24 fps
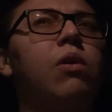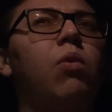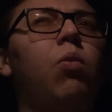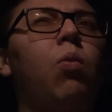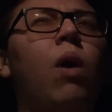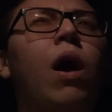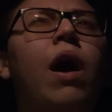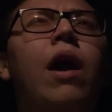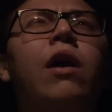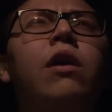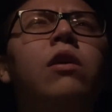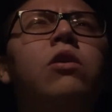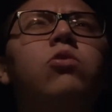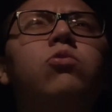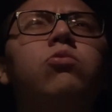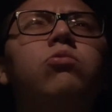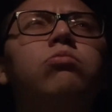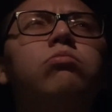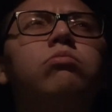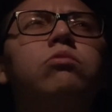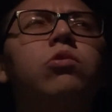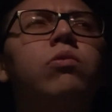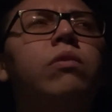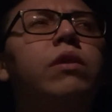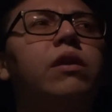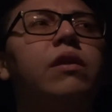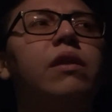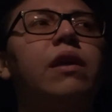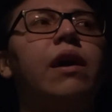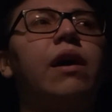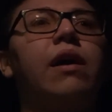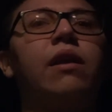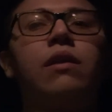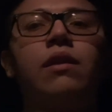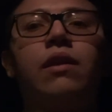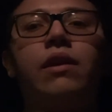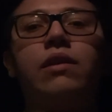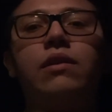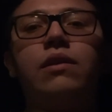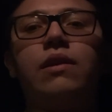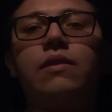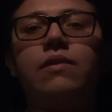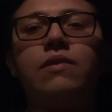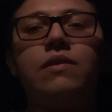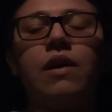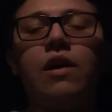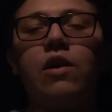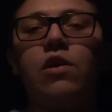Like, why are you doing that? Like,
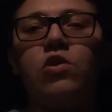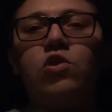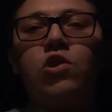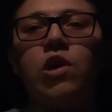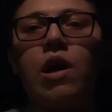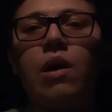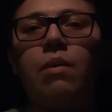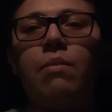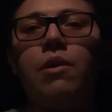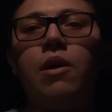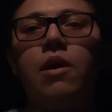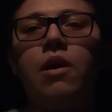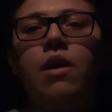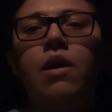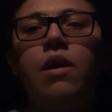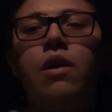that's not your job.